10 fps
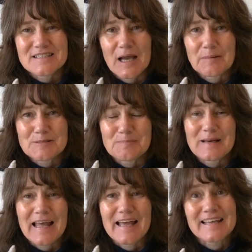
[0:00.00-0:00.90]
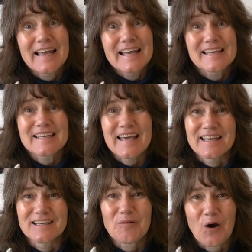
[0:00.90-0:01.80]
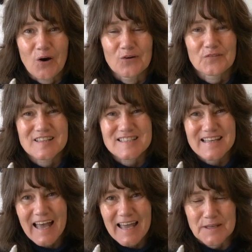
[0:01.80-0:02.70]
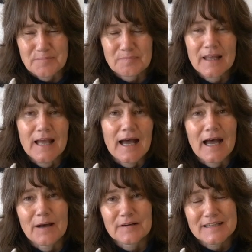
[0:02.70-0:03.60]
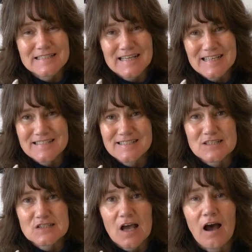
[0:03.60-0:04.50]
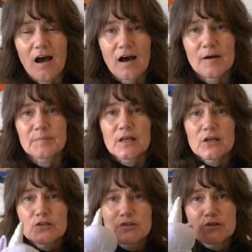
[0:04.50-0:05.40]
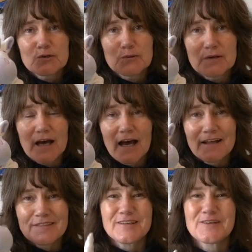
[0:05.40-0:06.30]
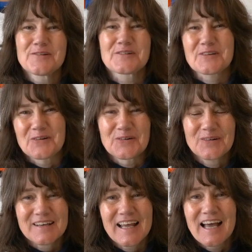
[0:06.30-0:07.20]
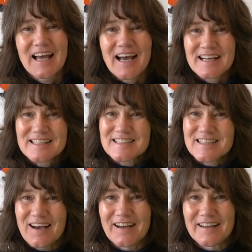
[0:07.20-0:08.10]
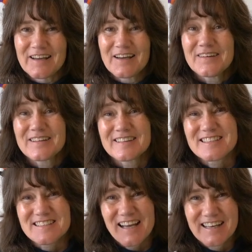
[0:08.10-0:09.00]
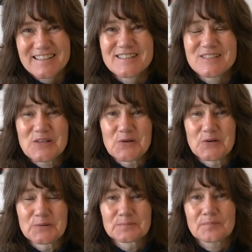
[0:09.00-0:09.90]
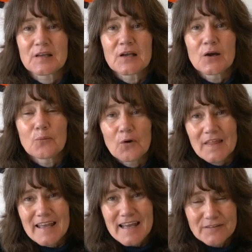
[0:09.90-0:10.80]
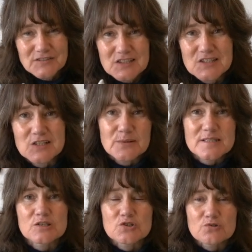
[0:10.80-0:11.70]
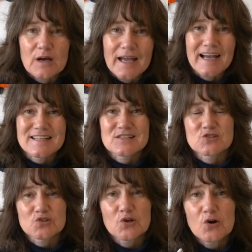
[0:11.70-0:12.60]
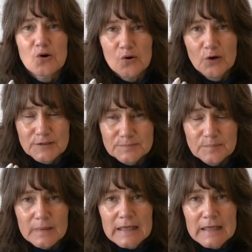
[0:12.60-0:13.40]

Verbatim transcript: Time to play Game of the Day. Our contestants are Una the Unicorn and Dino the Dinosaur. What they have to do is to try and score